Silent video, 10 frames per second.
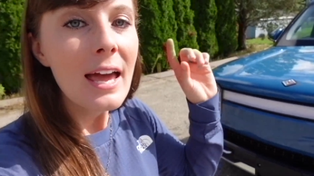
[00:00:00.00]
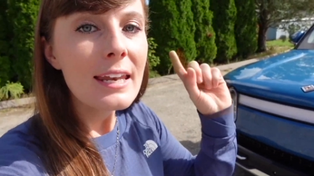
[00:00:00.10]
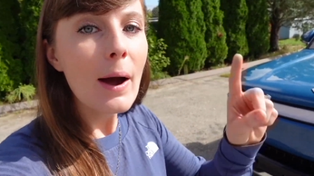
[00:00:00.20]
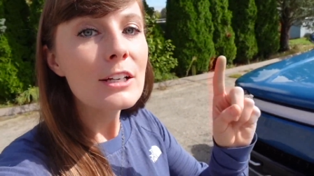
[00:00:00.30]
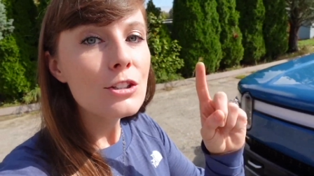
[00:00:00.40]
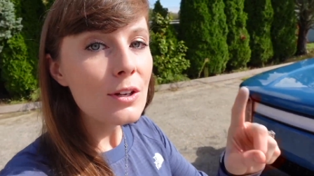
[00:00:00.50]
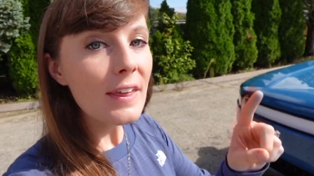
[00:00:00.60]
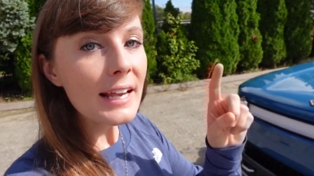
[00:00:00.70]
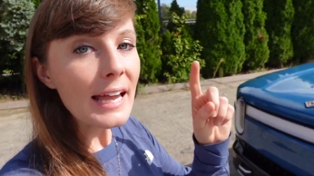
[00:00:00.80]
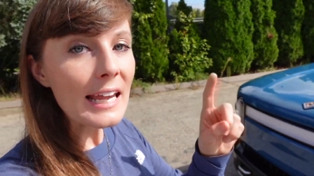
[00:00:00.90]
Now I do
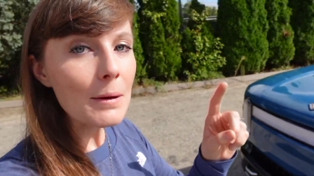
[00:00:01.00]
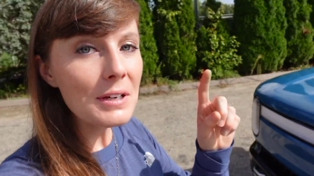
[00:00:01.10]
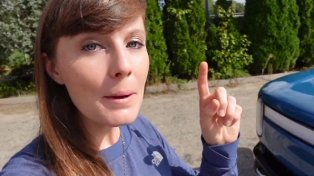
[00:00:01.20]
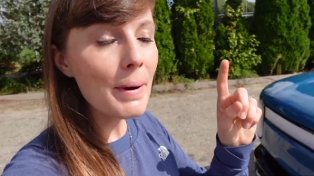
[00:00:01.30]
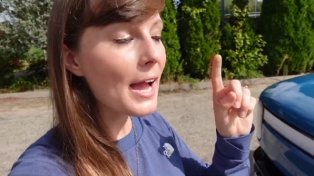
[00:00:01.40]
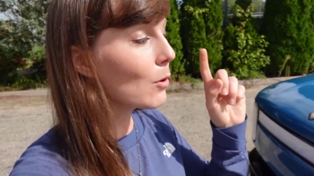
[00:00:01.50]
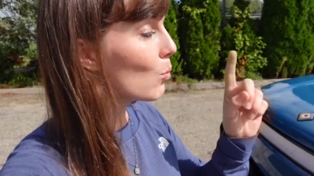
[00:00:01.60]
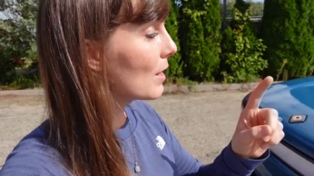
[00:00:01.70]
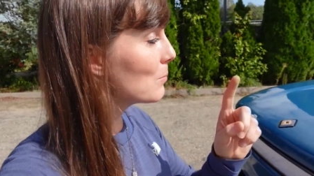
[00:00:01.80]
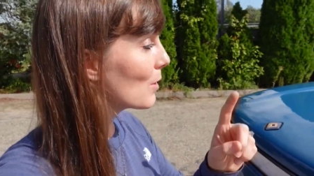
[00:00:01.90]
think I am gonna buy
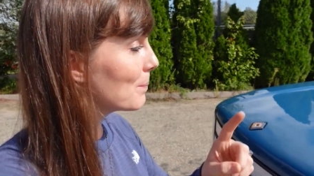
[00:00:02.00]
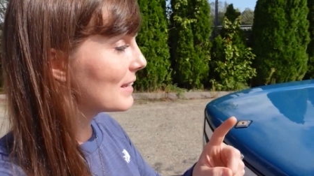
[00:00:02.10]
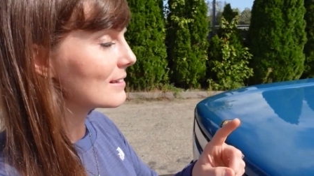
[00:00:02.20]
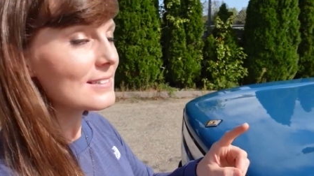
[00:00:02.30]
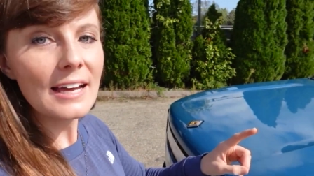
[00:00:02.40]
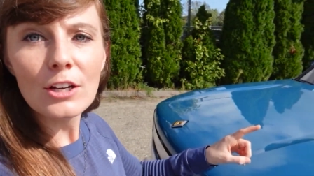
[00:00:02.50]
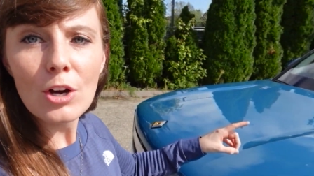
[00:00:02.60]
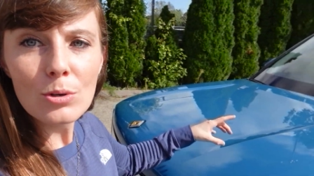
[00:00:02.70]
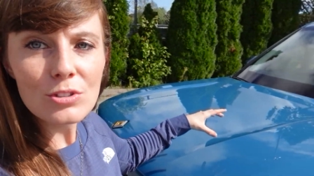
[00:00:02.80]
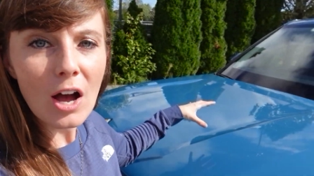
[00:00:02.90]
one more piece that
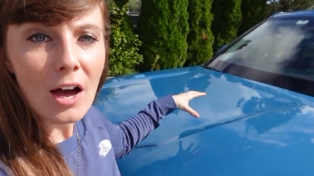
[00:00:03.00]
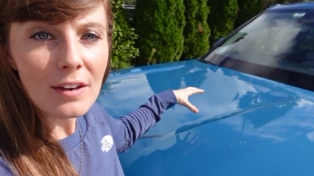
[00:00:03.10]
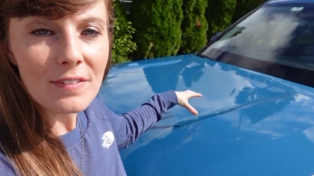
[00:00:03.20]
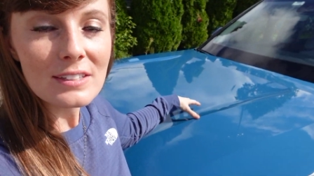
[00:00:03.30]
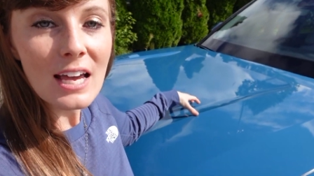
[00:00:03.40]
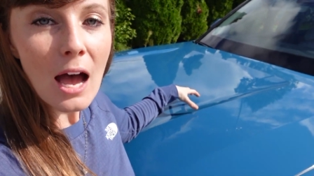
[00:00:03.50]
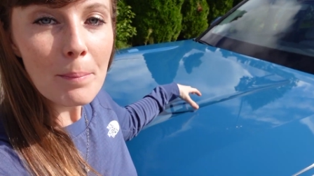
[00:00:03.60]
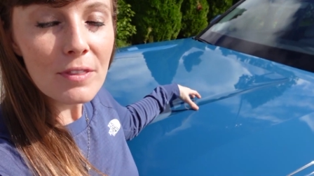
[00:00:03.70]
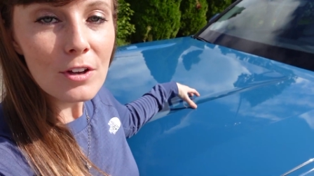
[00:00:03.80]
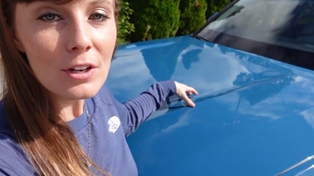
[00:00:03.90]
goes on at the
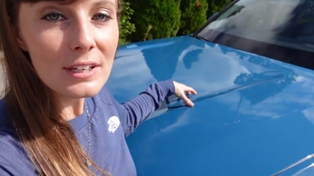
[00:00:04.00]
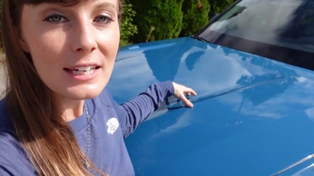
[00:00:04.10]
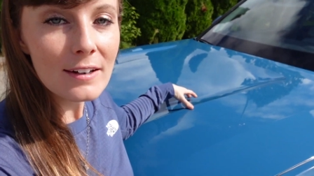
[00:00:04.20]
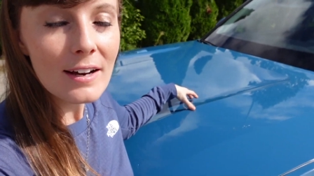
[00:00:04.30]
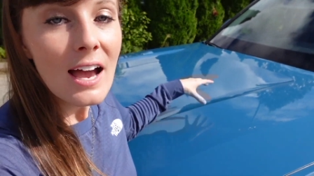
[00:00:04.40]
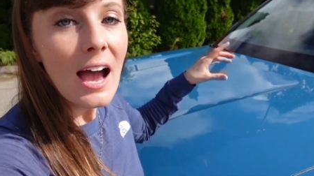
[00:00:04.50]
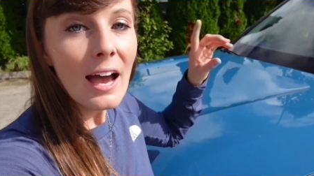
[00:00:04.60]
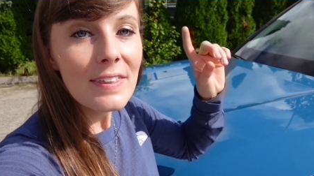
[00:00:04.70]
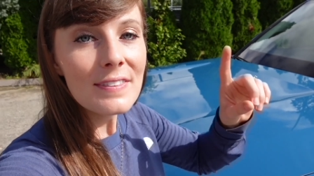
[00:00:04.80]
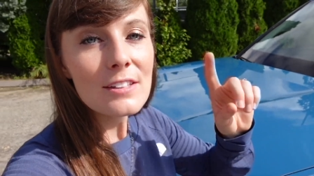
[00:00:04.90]
top of the hood here.
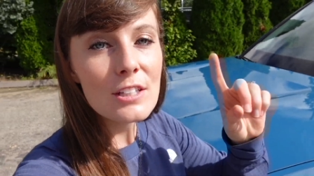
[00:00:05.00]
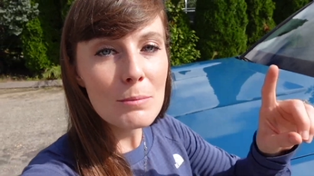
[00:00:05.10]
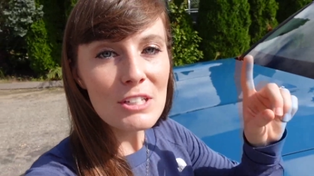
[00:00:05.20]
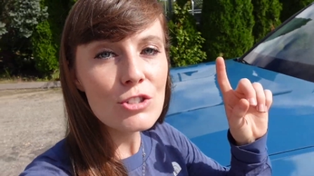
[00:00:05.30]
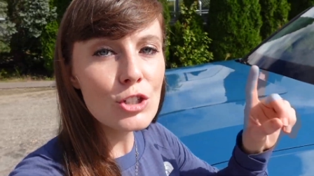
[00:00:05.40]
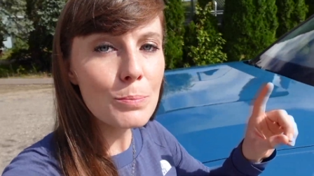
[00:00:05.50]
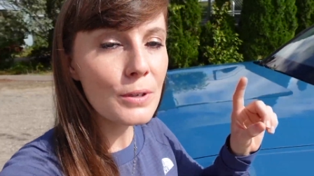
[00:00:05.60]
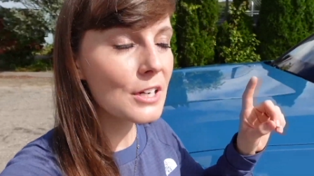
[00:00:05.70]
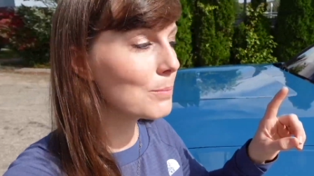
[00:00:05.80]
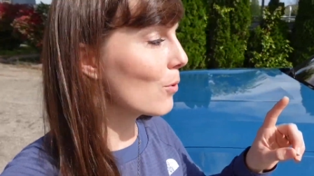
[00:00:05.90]
I think that's gonna be
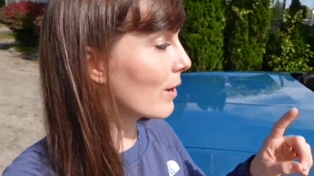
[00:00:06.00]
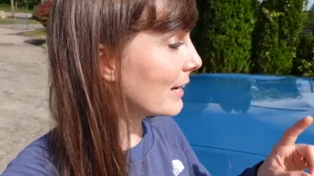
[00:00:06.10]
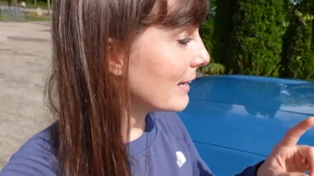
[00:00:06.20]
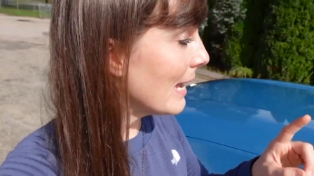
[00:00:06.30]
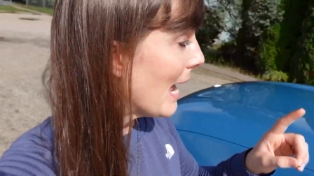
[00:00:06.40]
super important